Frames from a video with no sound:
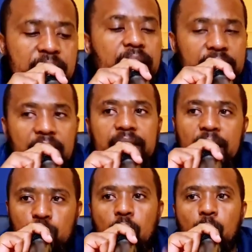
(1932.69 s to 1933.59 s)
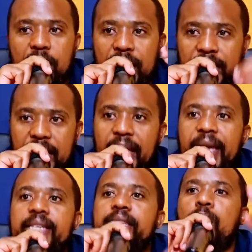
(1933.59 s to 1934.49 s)
They think they don't want to hear
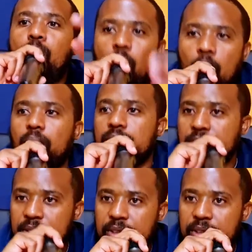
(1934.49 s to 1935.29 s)
is the law.